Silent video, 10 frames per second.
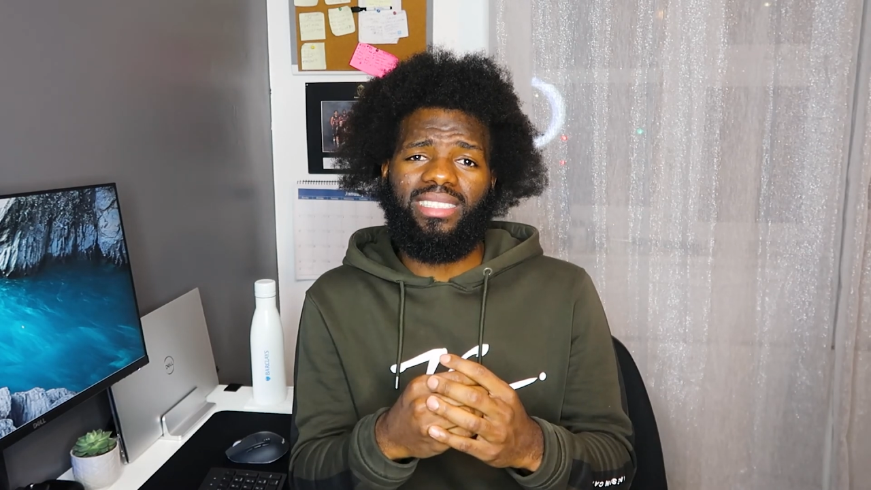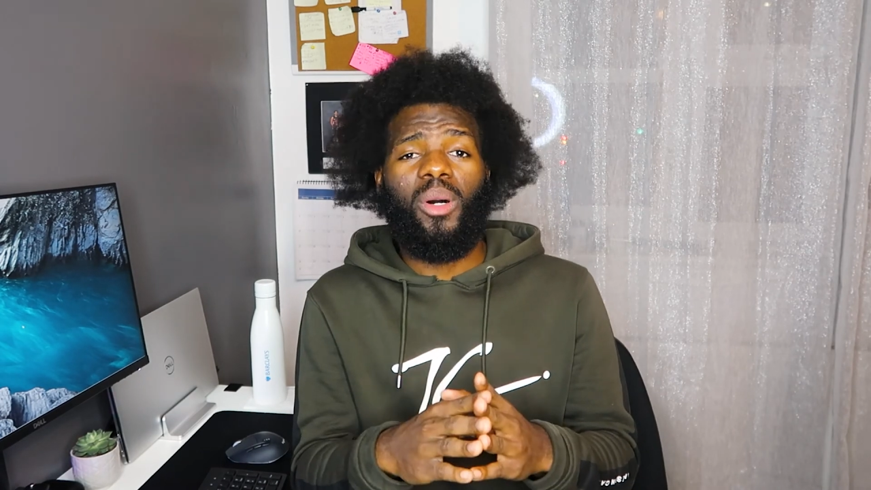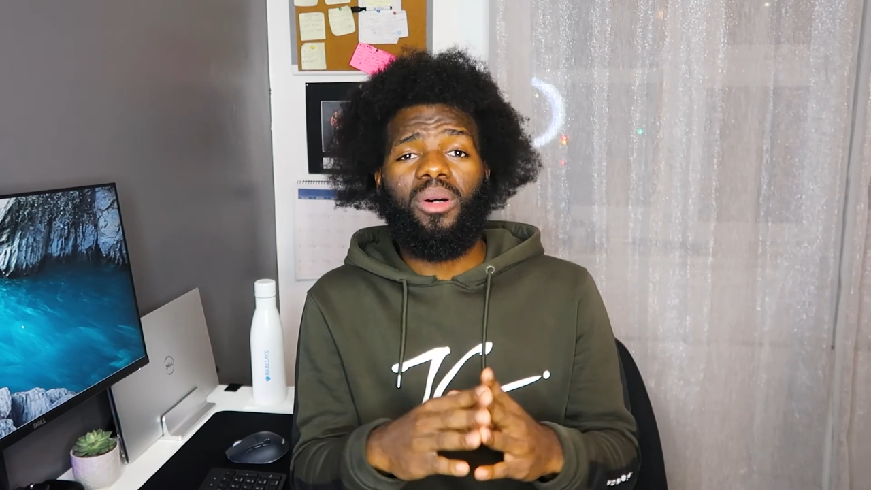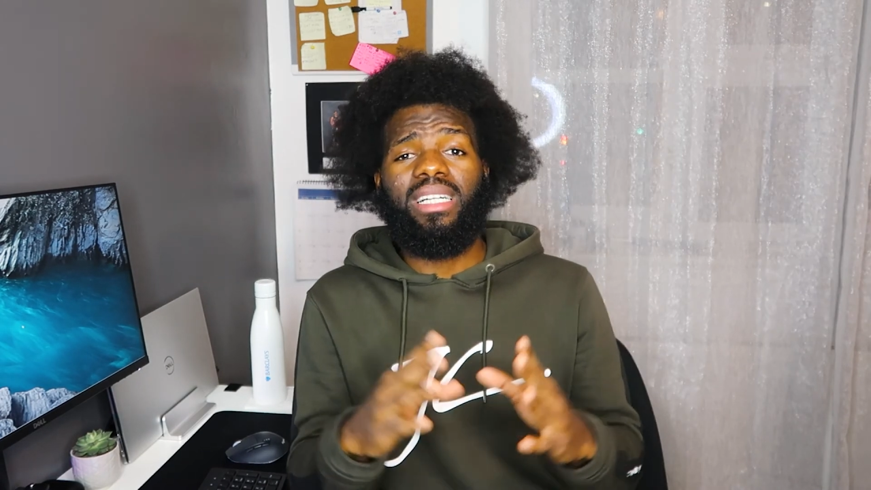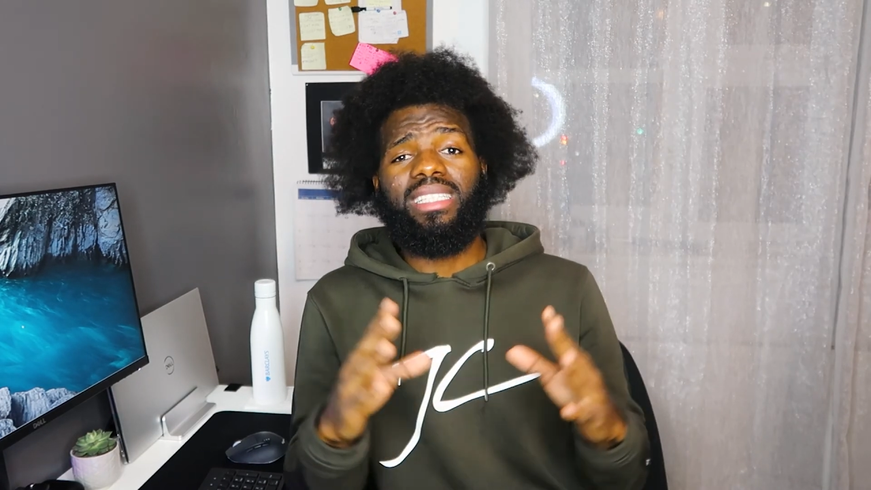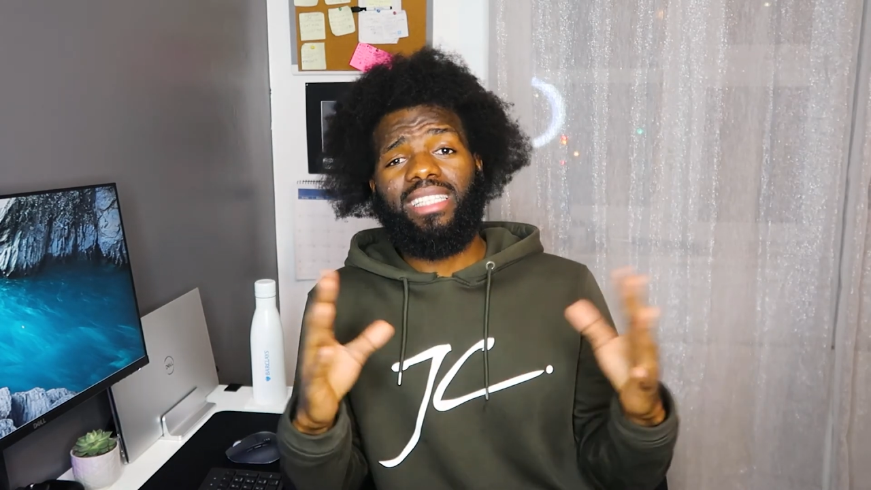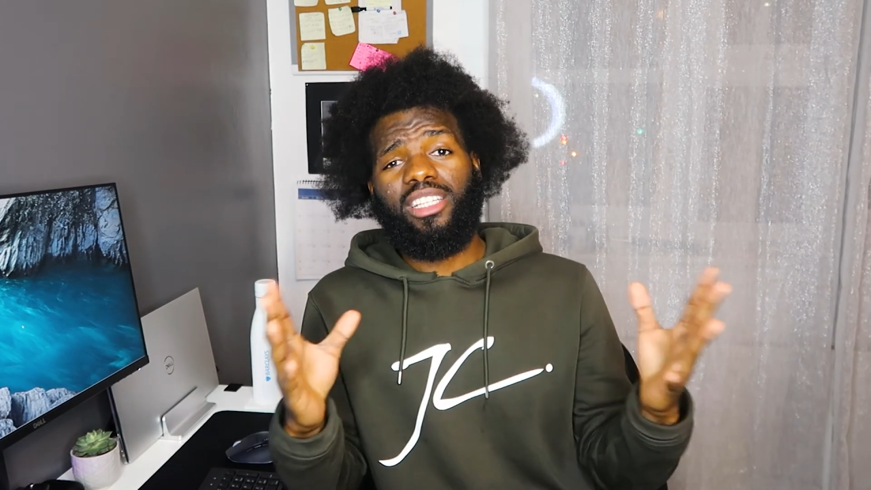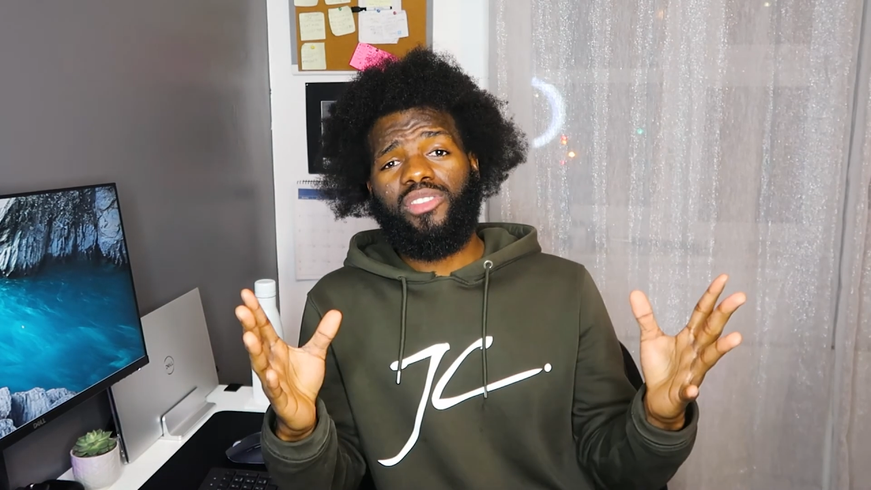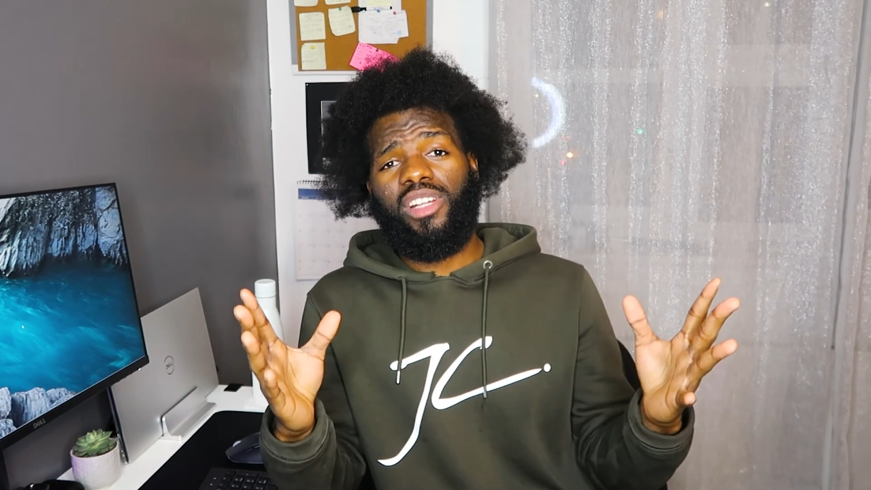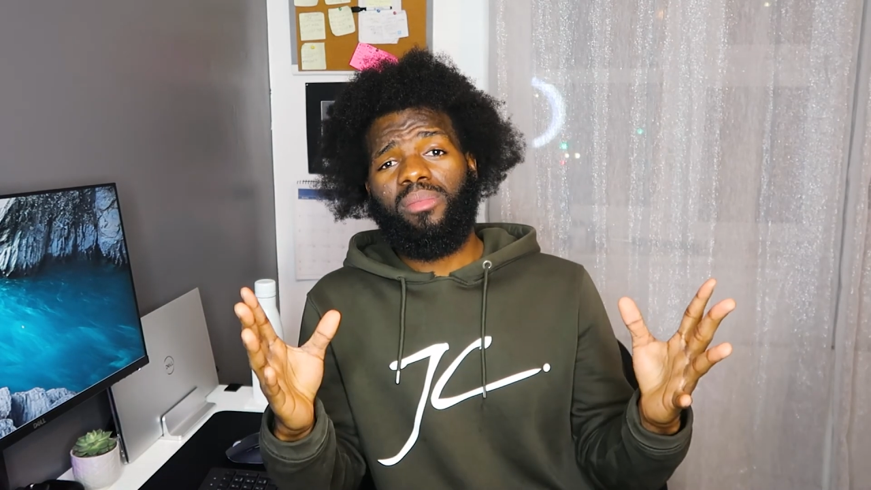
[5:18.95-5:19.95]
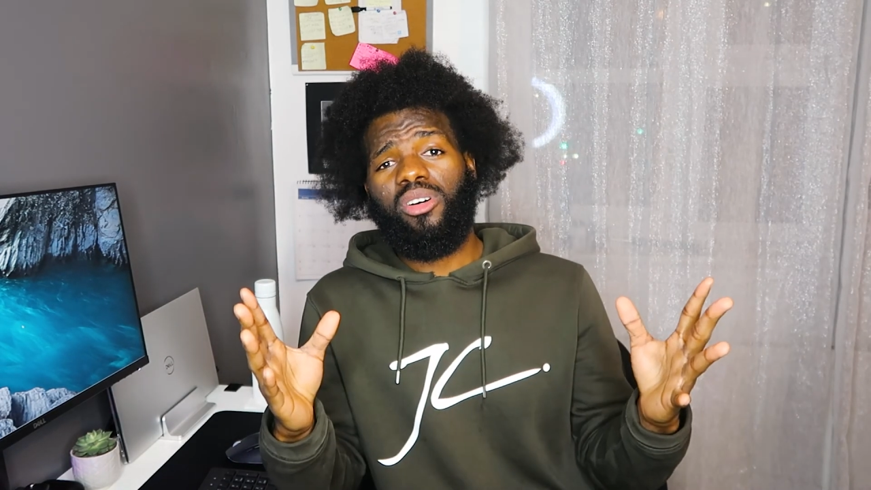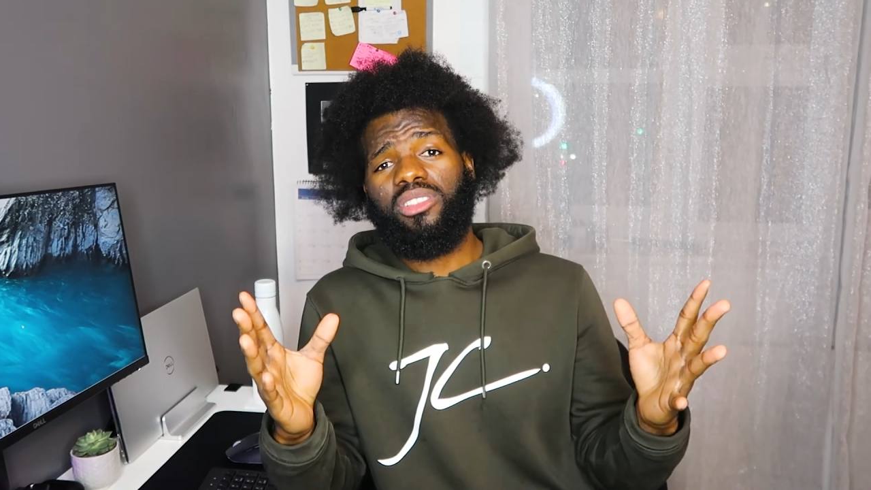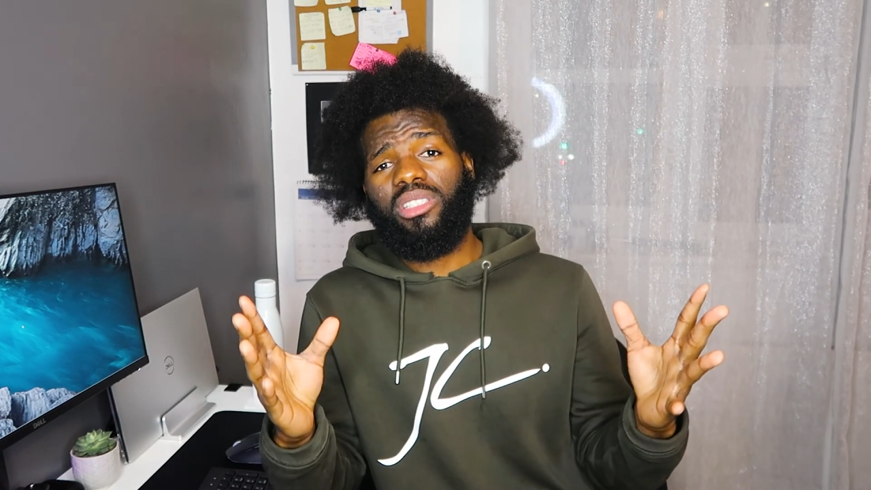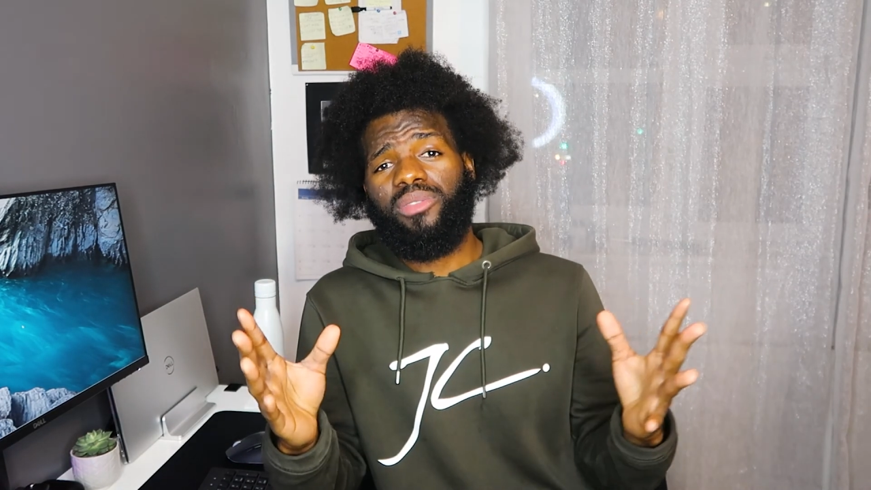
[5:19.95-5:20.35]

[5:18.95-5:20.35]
But thank you very much.